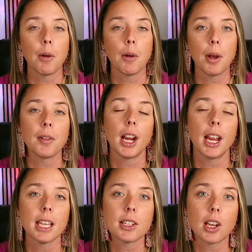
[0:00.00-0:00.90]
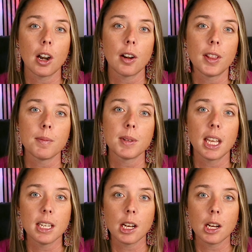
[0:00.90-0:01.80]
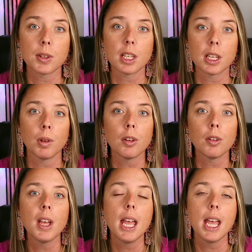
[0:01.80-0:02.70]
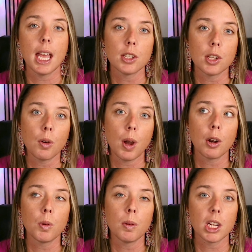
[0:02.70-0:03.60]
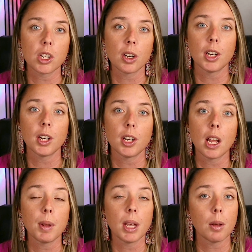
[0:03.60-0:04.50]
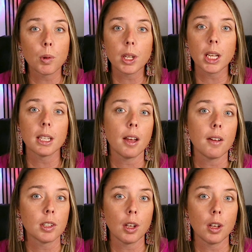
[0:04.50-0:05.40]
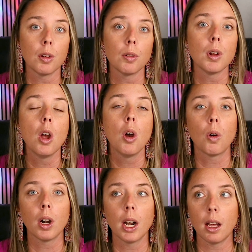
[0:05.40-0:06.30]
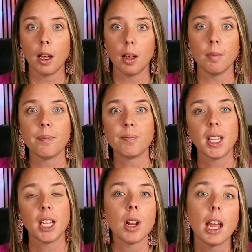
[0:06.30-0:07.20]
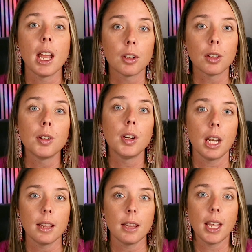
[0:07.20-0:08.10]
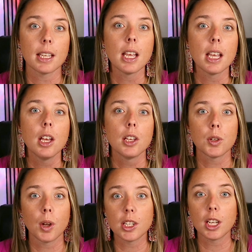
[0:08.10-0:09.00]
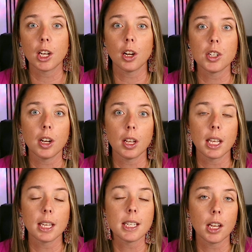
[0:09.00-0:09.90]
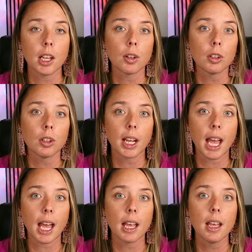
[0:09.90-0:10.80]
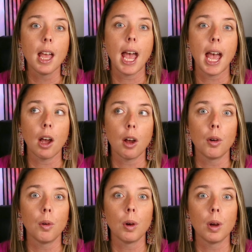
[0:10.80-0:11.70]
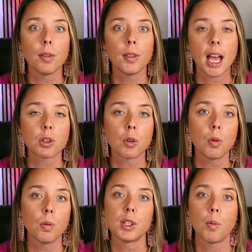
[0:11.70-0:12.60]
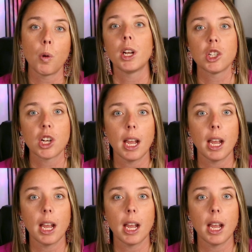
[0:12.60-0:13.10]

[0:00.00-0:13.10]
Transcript: However, it is hard for them to continuously move. And so how do we make sure that they're not being bullied, left alone, or, not included in things? So I just encourage you to continue to look at how that school would support your